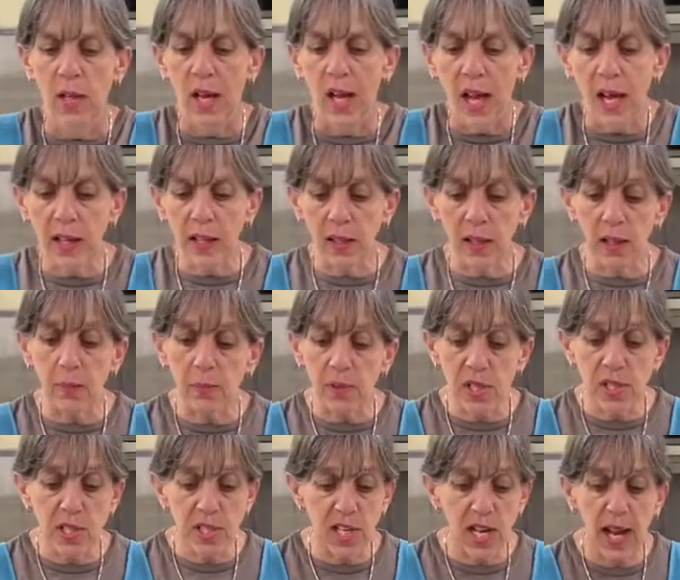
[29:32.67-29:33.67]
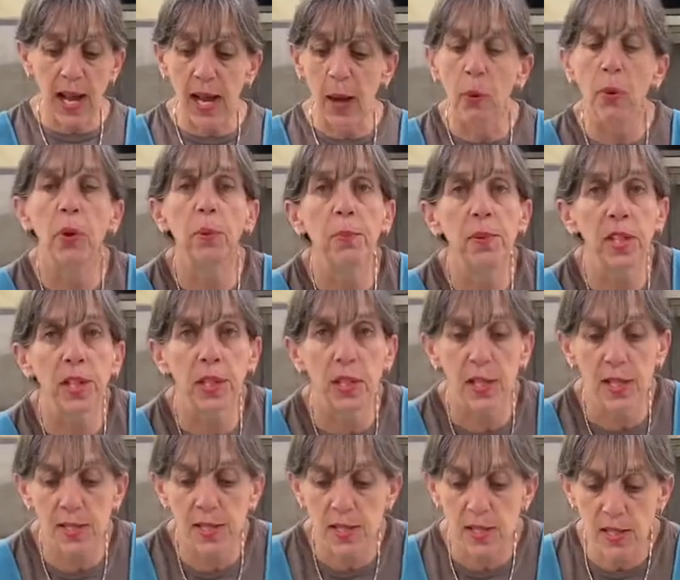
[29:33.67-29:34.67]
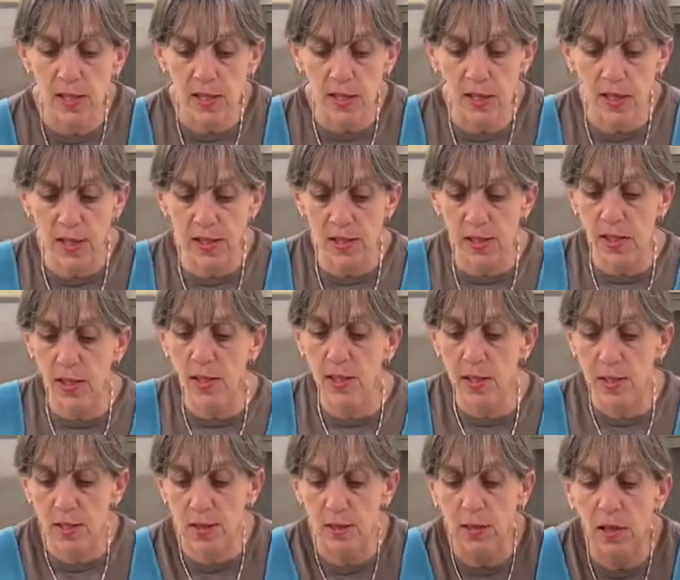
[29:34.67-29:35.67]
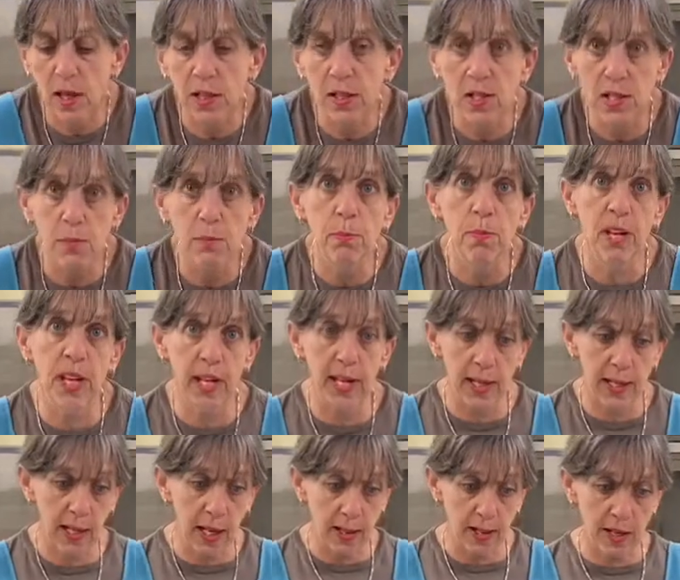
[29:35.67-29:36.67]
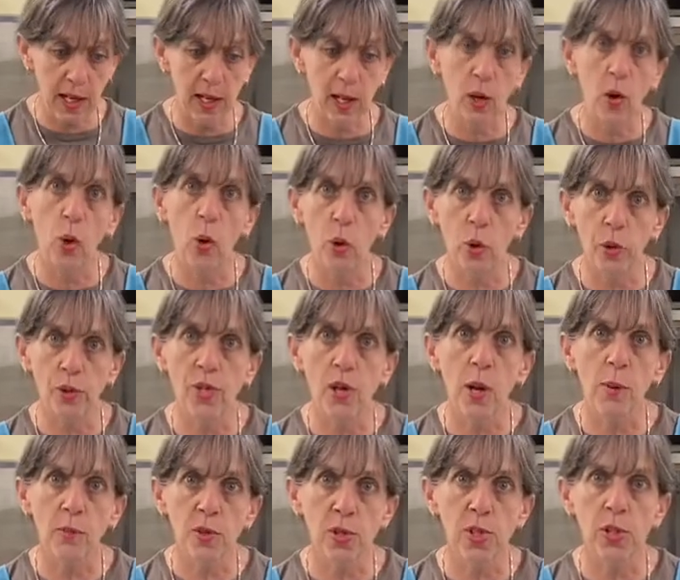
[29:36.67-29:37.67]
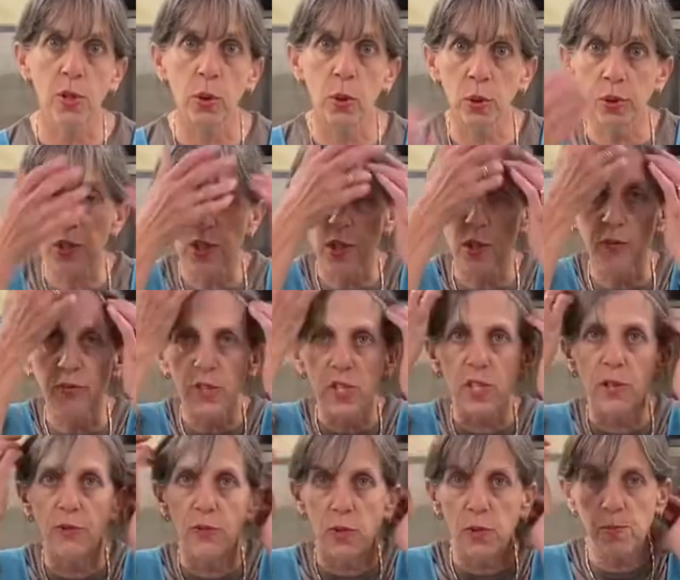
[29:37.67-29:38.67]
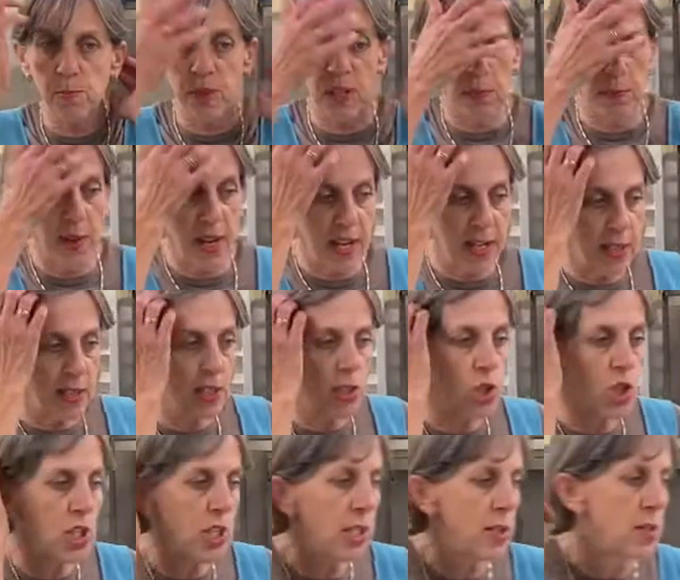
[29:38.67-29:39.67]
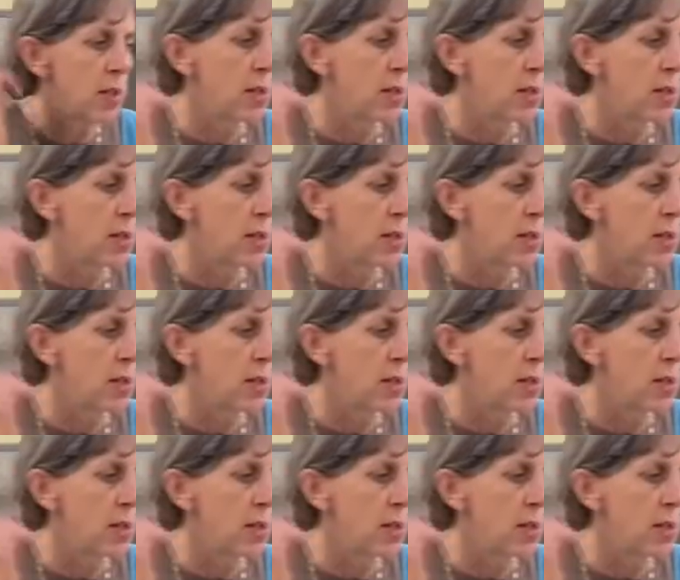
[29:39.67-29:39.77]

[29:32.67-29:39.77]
I keep this towel because it's nice and big, and then it holds almost the whole surface of those big baking sheets.